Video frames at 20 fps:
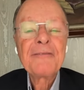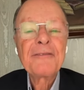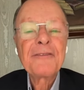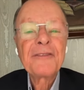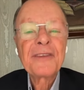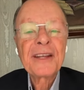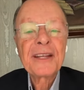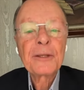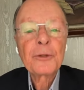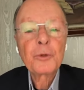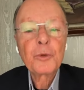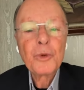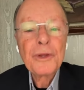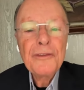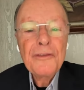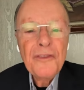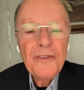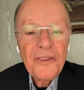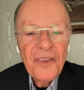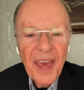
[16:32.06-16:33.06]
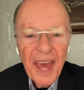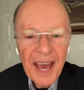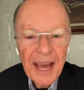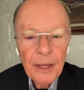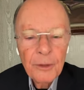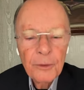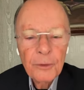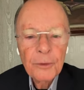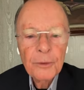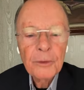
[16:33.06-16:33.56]
they face
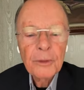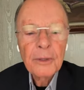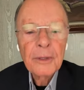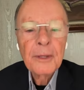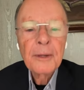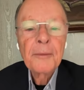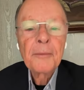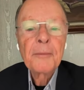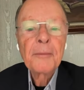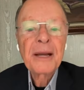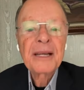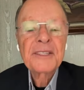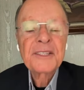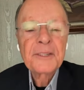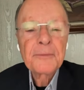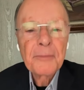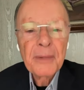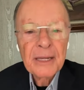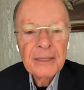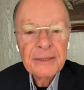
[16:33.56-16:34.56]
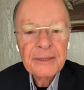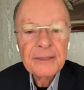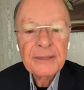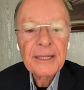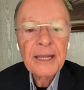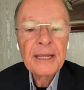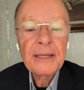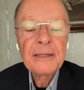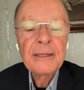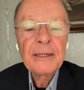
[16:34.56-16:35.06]
hell but they
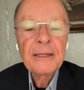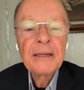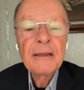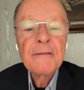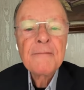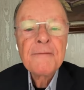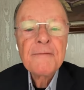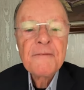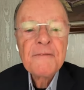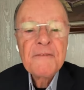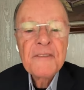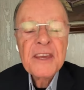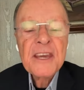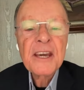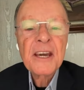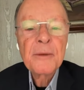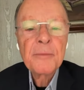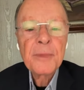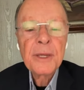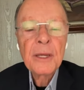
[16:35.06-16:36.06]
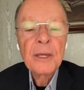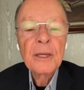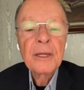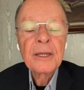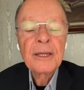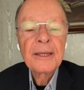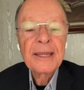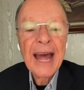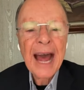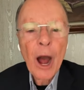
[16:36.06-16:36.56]
remain firm
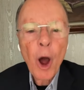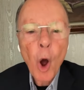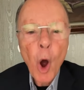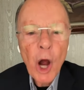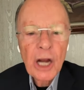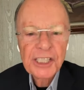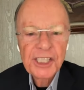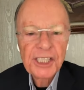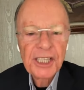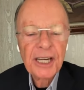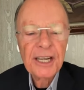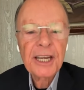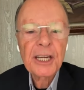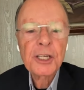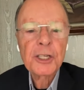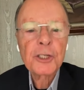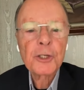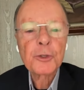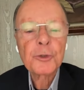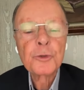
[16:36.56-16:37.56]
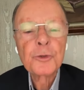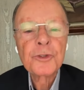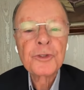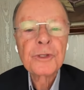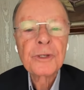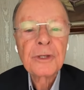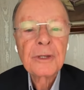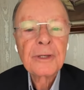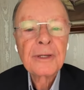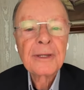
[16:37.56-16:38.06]
on the rock, which
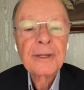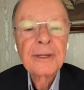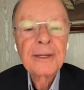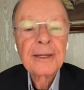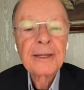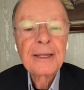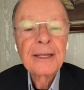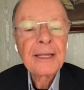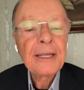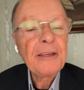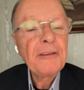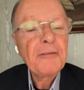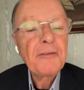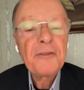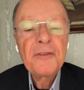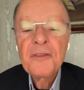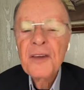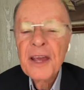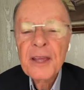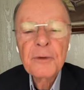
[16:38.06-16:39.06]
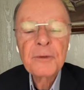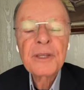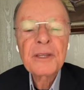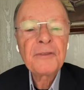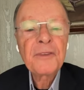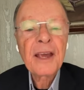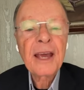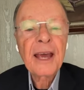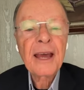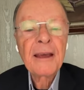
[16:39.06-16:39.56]
is Jesus. And
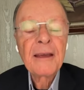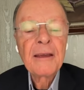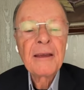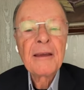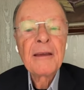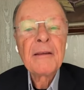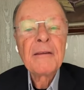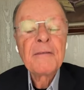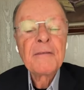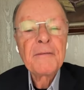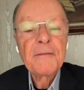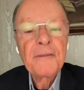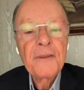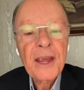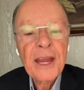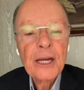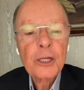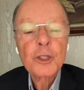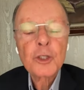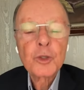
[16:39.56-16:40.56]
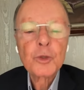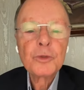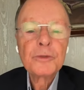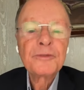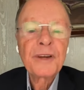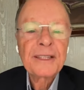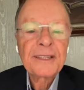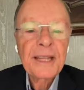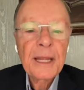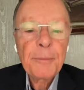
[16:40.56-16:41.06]
come what may, the
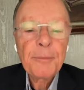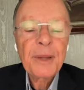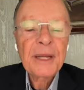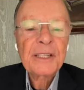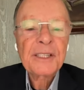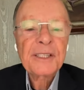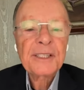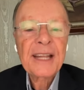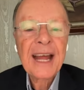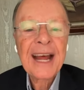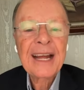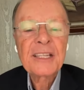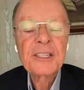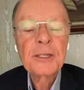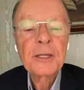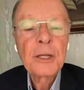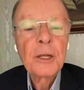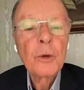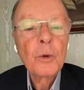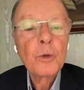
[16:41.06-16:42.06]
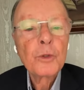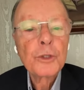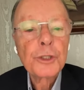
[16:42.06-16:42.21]
rain, the storm,